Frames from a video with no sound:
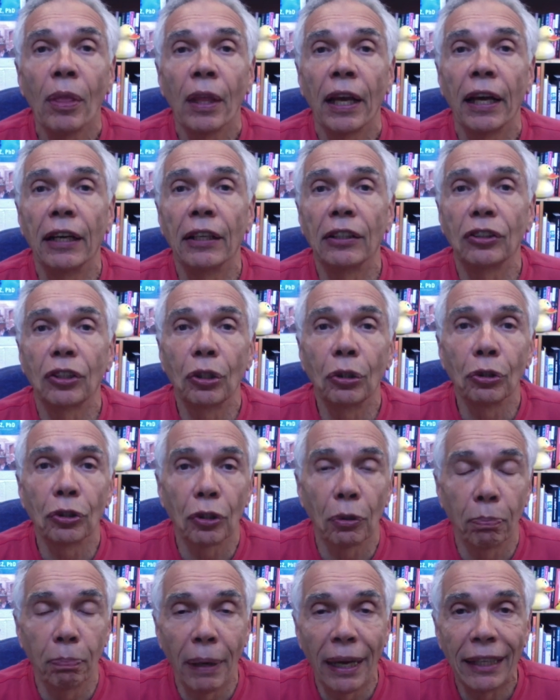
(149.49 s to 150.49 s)
It is used
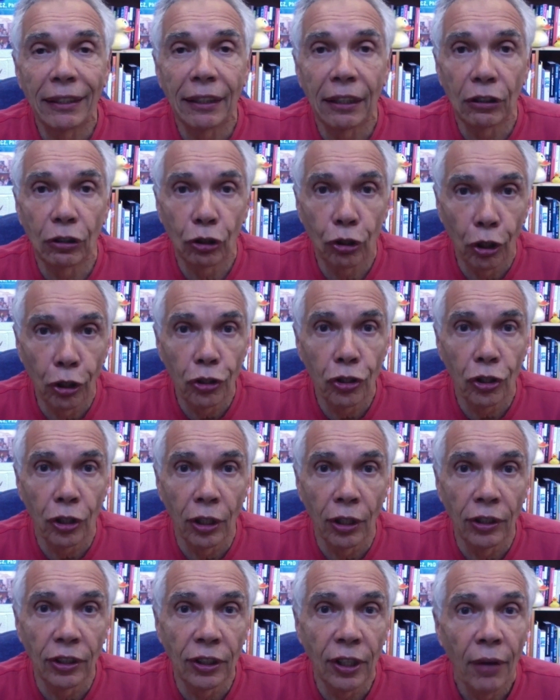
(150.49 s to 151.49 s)
to make
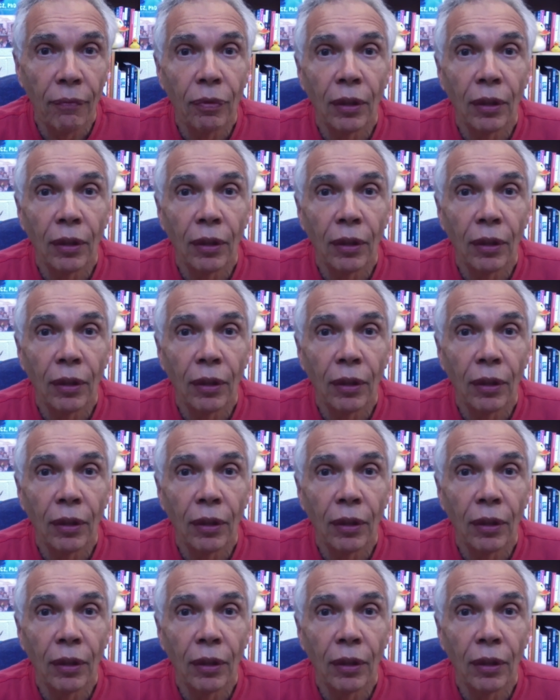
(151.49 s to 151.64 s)
detergents.